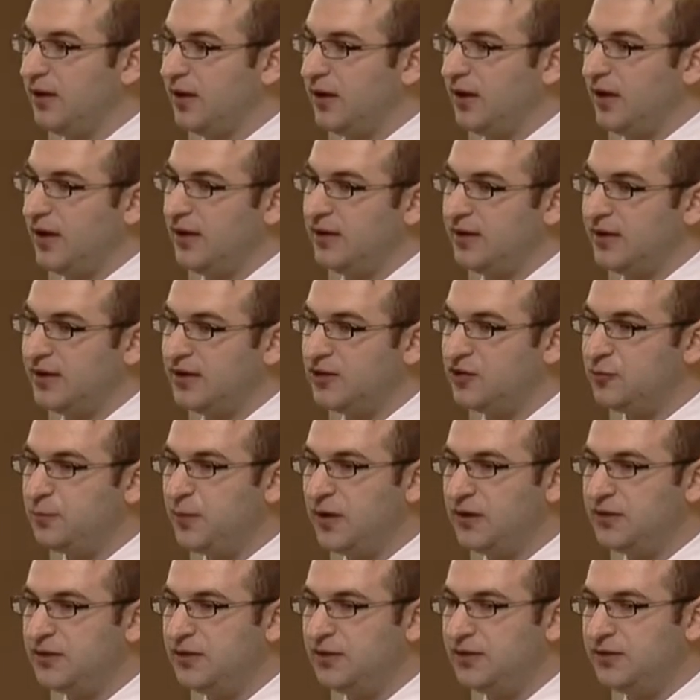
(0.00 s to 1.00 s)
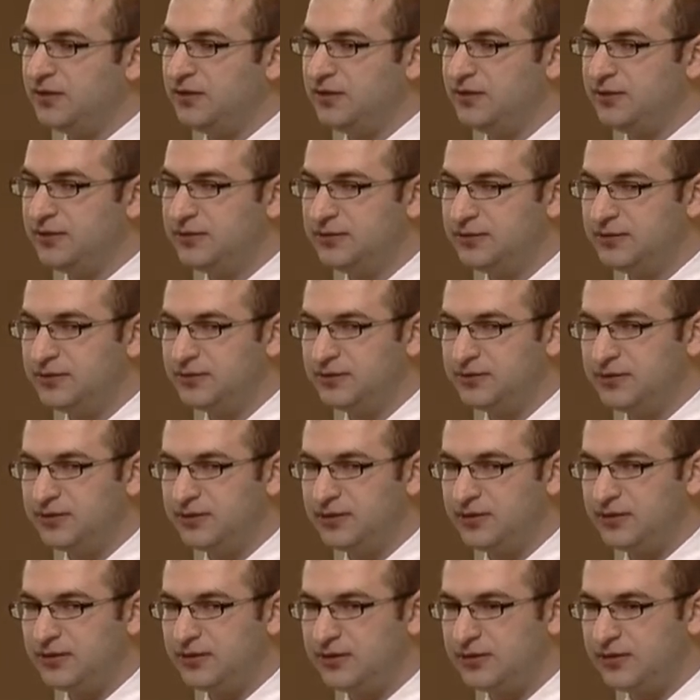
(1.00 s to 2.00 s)
And I expected
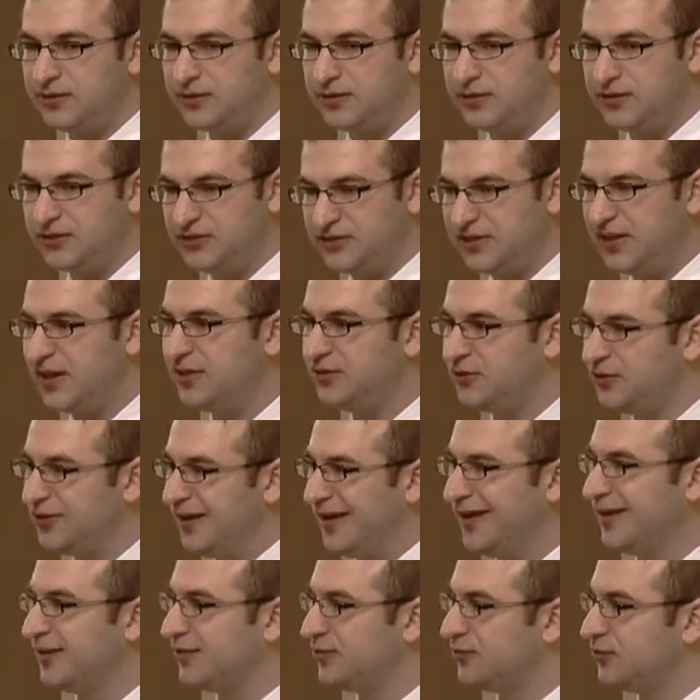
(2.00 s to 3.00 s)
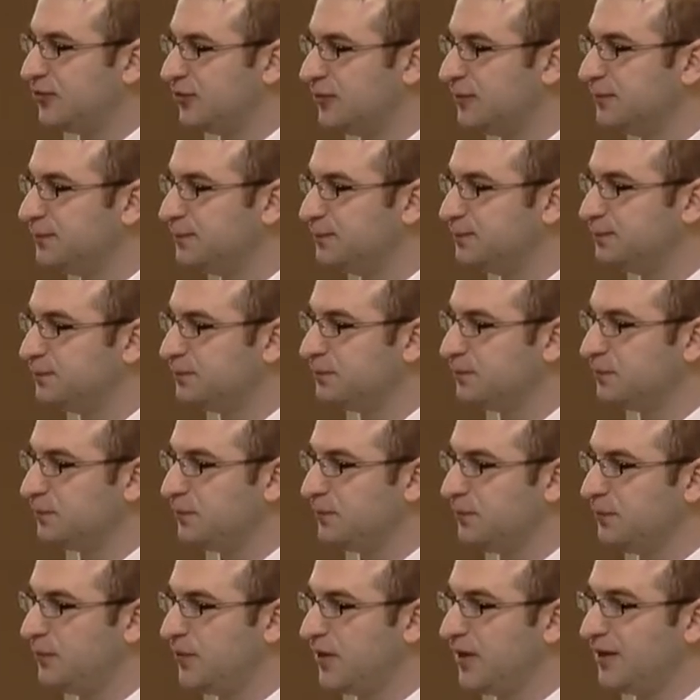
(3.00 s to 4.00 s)
a standard answer,
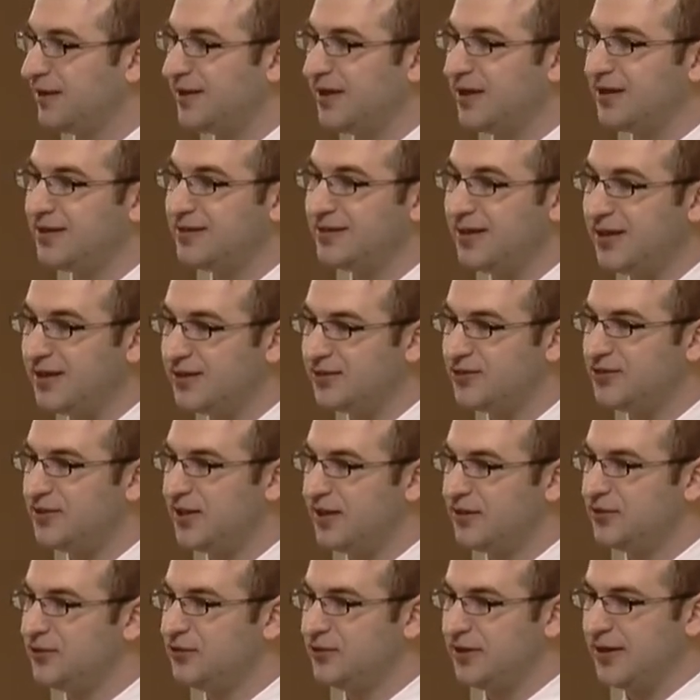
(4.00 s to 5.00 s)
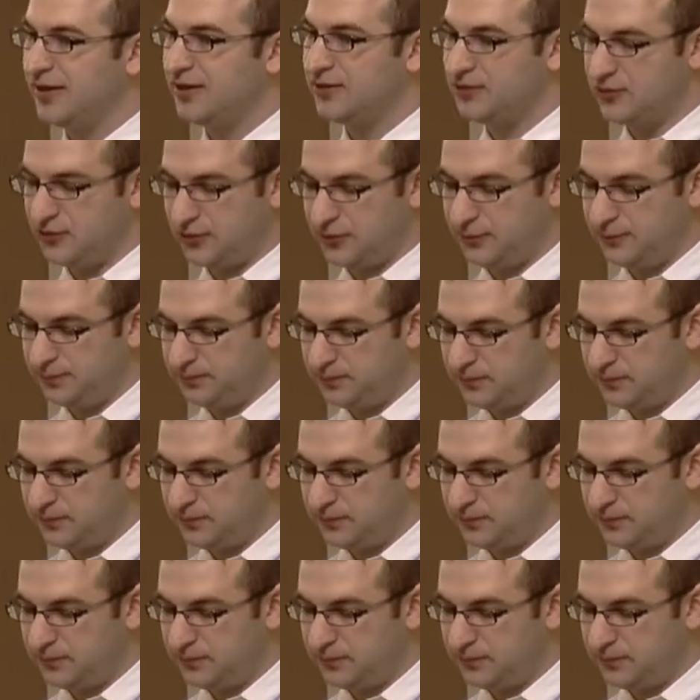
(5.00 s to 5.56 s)
but I got a non standard answer,